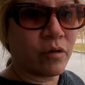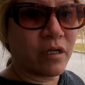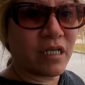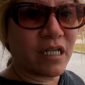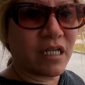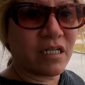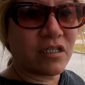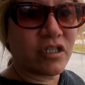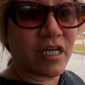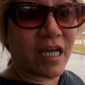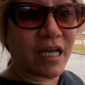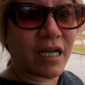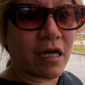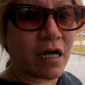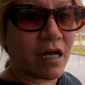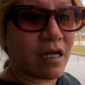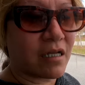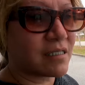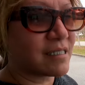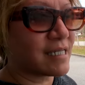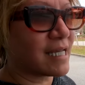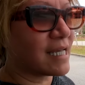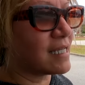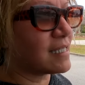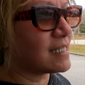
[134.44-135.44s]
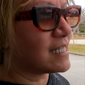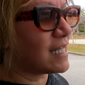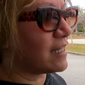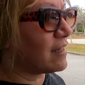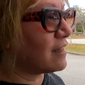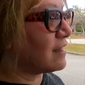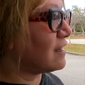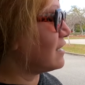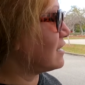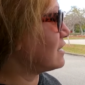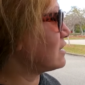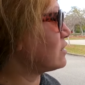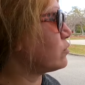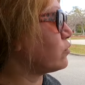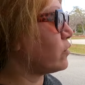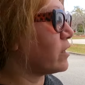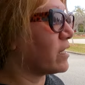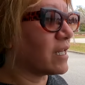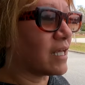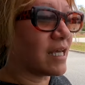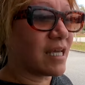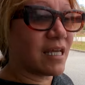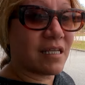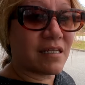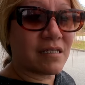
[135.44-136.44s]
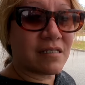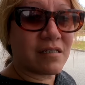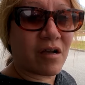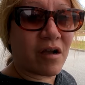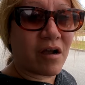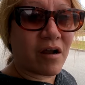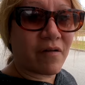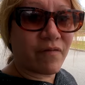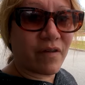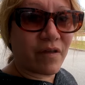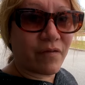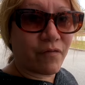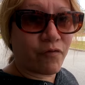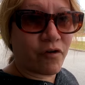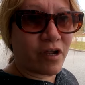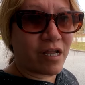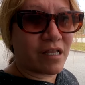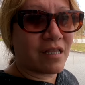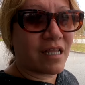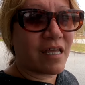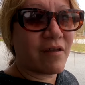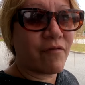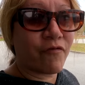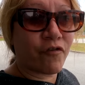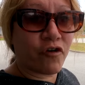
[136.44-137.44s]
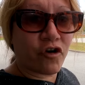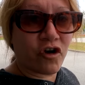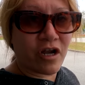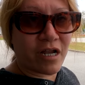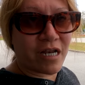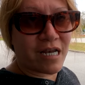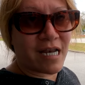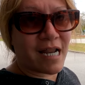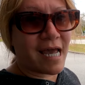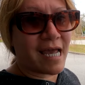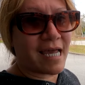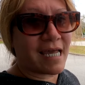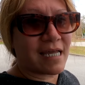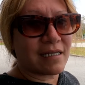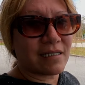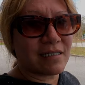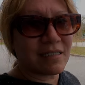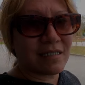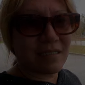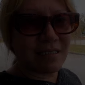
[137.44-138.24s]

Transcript: We did check AllStays, and this one is RV friendly for a night.